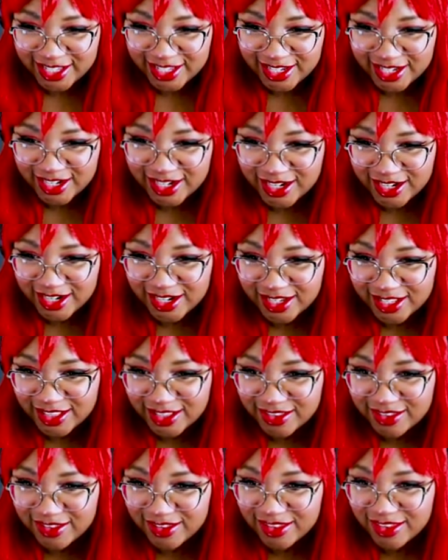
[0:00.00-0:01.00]
Alright,
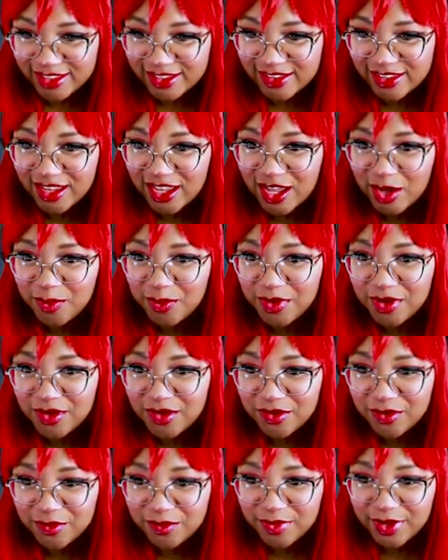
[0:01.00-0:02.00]
let's hop
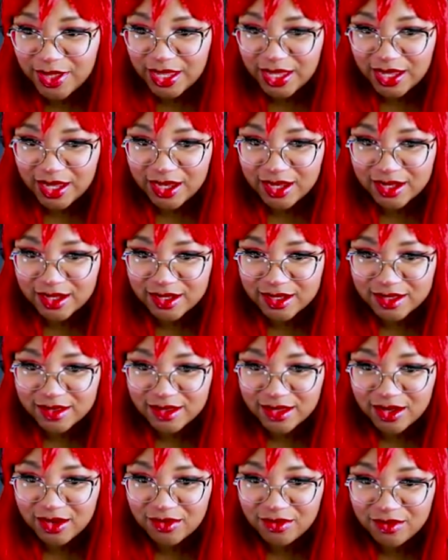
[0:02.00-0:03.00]
on back, because
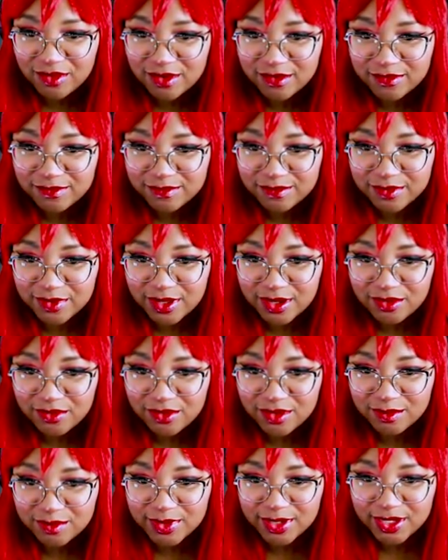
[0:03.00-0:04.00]
I don't wanna